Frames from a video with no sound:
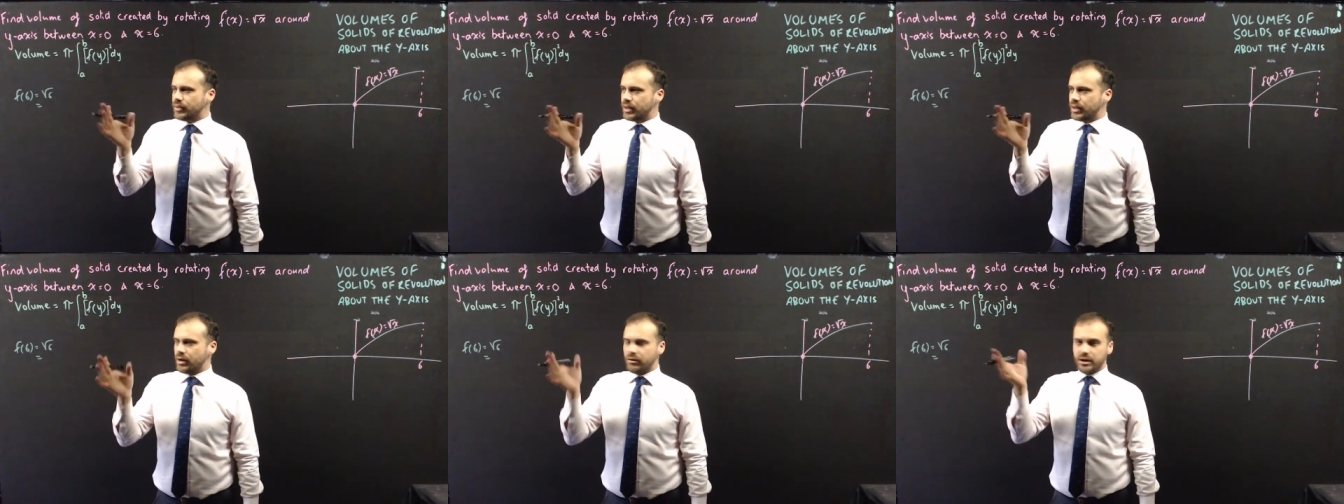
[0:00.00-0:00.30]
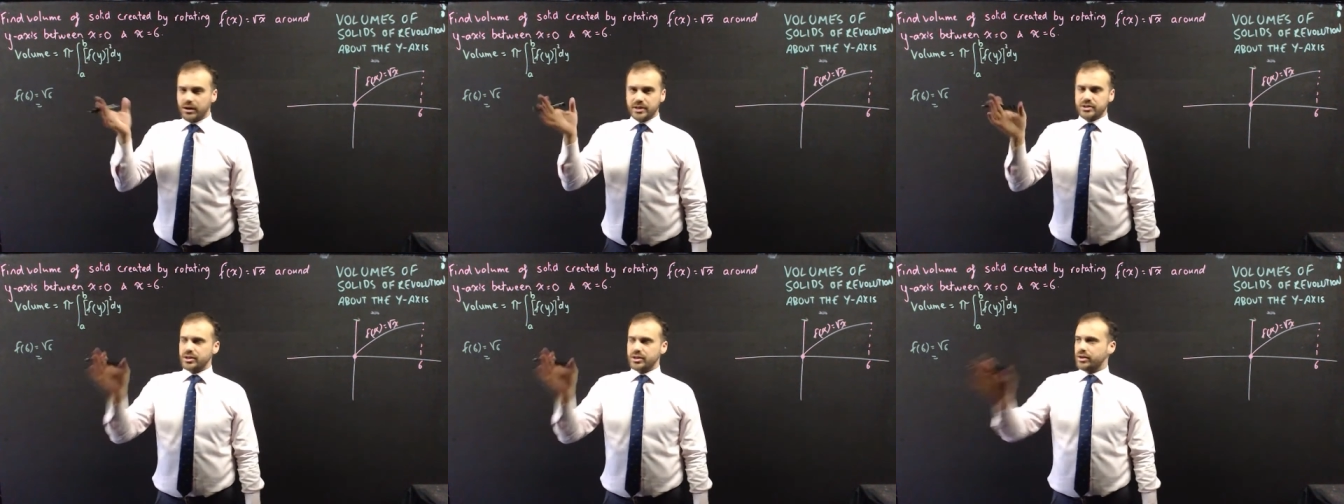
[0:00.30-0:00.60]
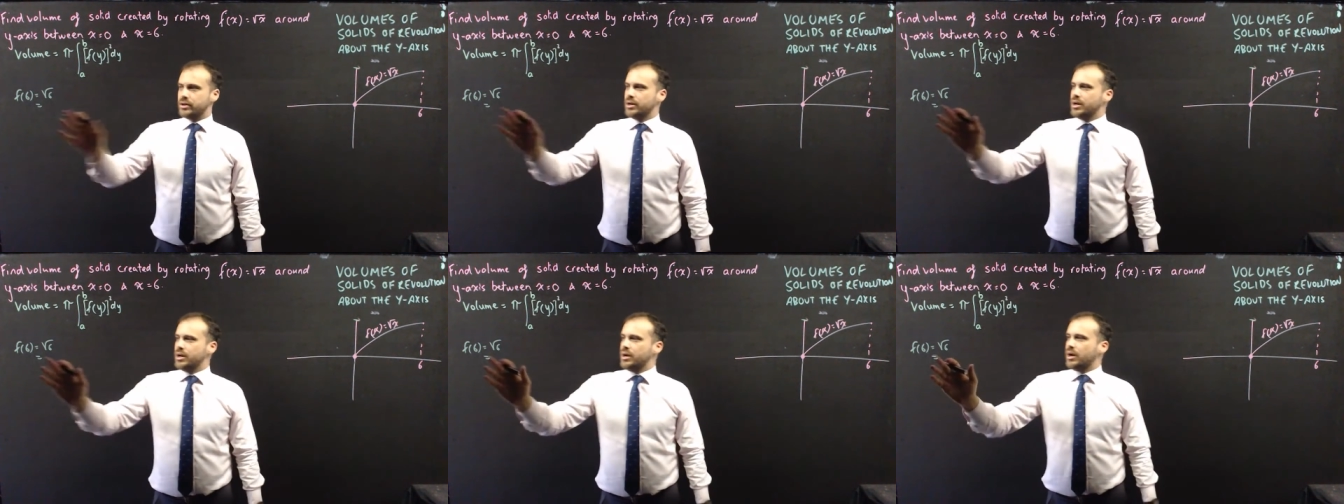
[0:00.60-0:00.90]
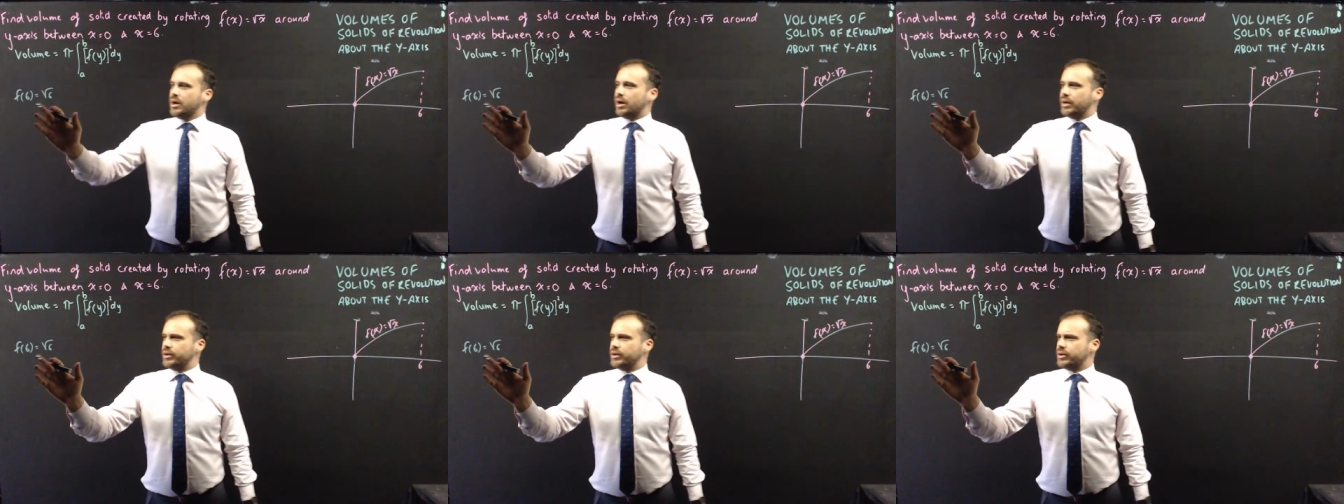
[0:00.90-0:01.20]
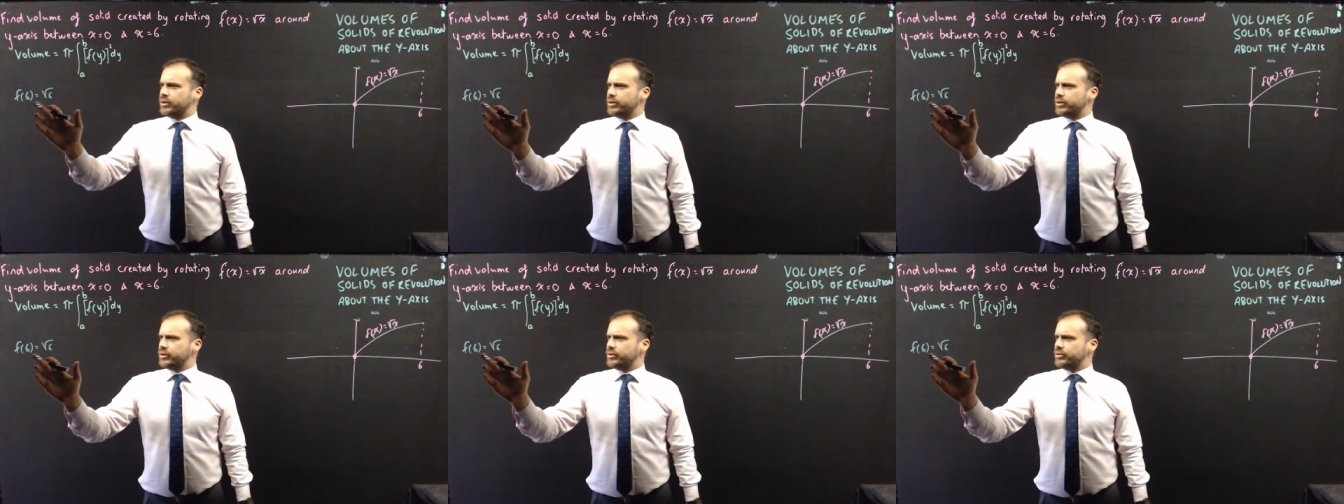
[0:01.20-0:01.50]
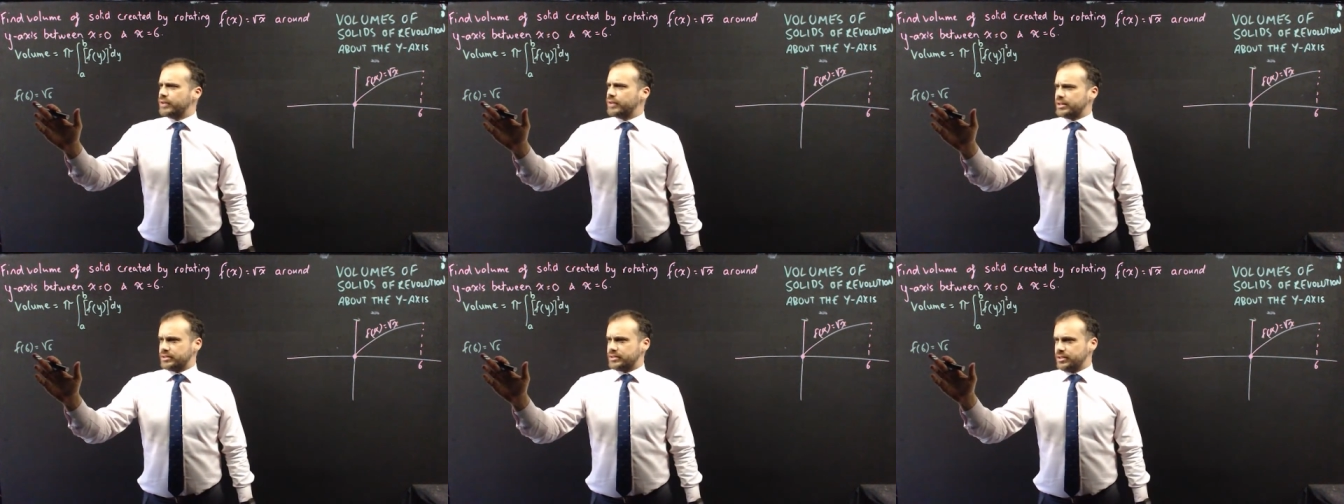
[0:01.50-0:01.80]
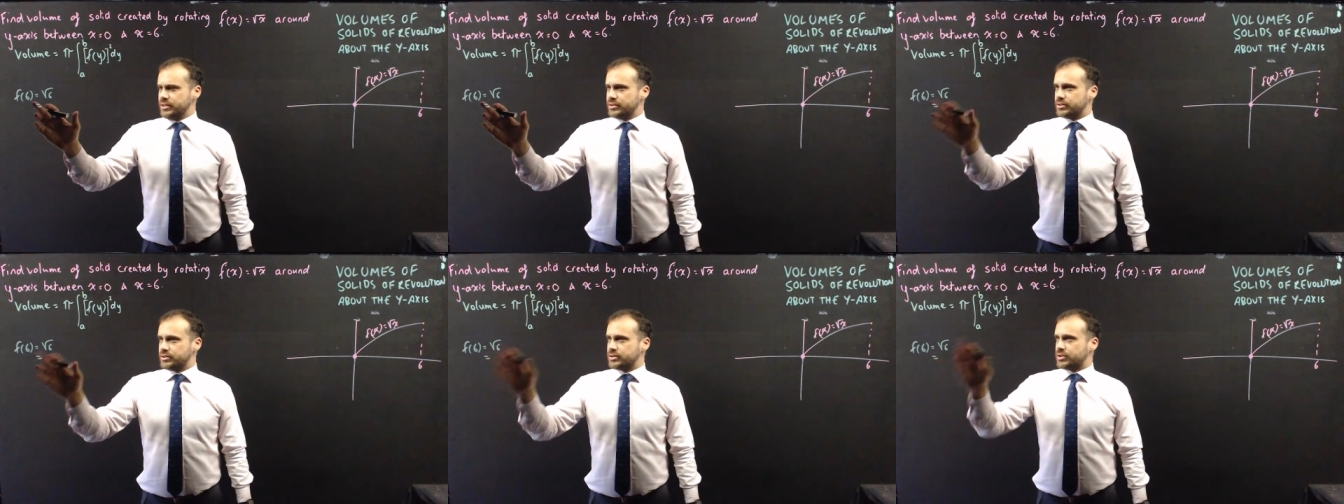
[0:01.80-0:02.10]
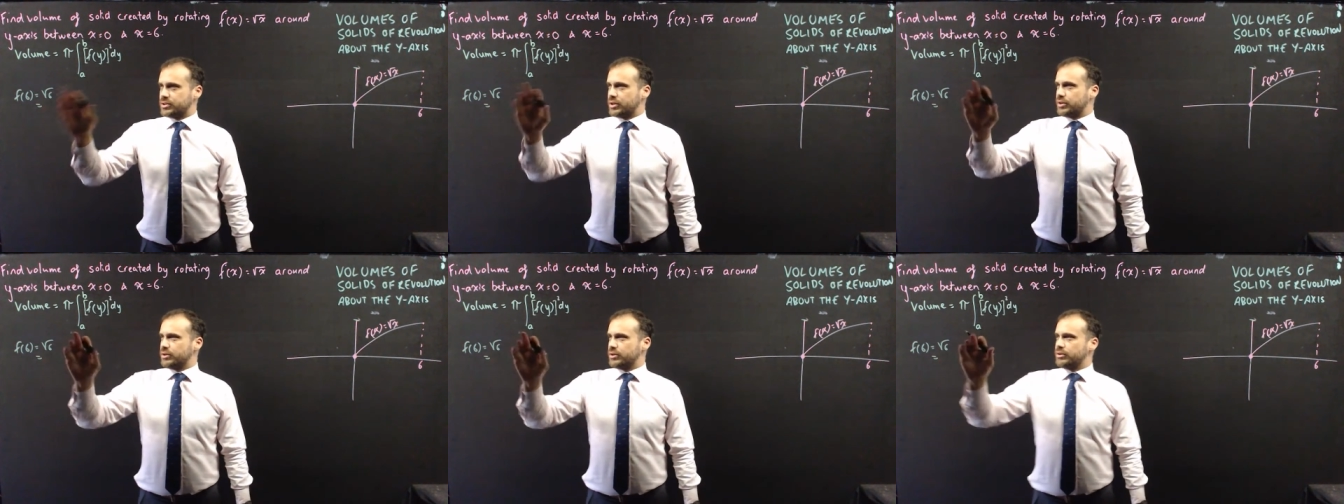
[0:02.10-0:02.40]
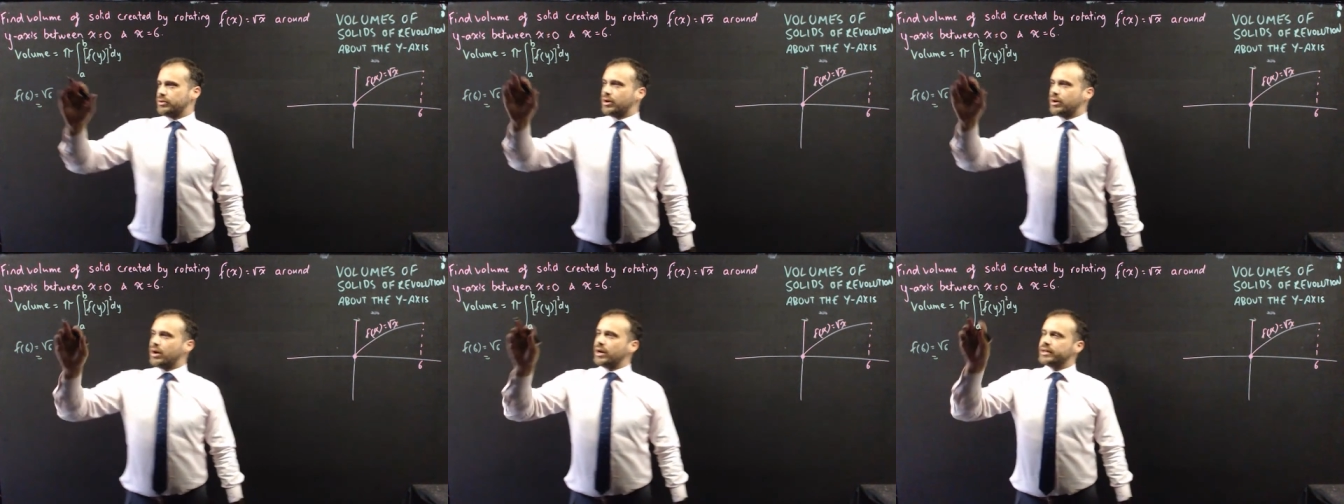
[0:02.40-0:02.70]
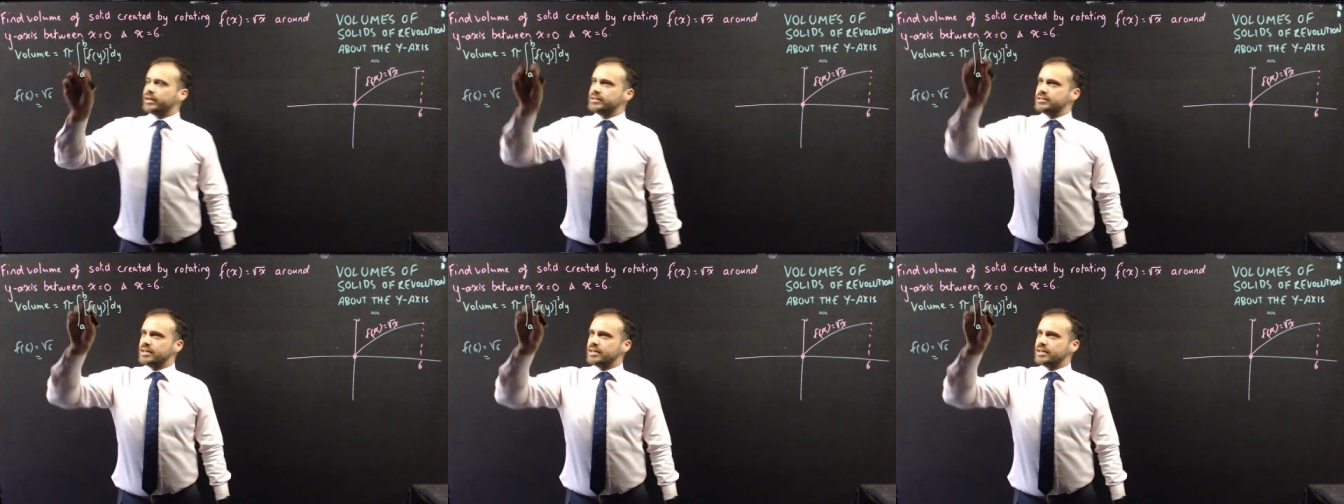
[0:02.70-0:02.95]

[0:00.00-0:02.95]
Alright, so I know that's it. So I can